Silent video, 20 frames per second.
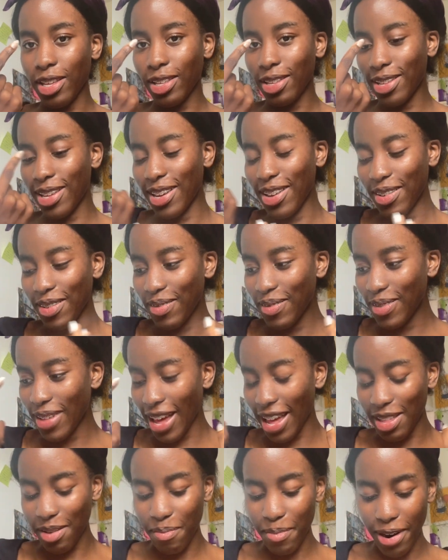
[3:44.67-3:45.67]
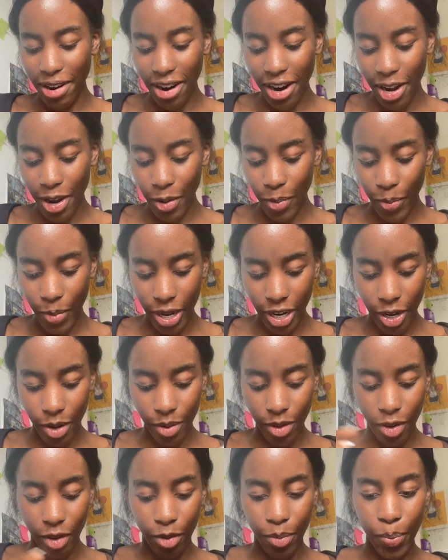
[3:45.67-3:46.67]
at the mirror. I don't know,
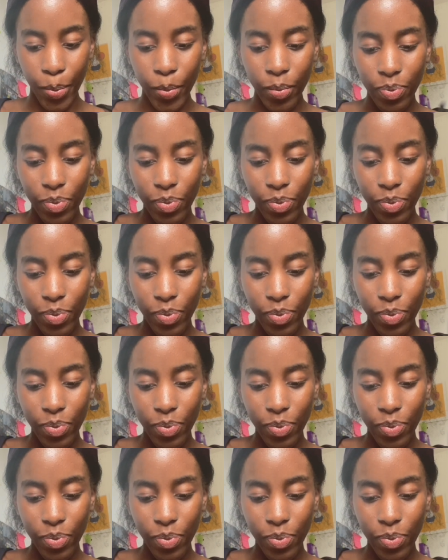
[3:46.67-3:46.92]
it's gone.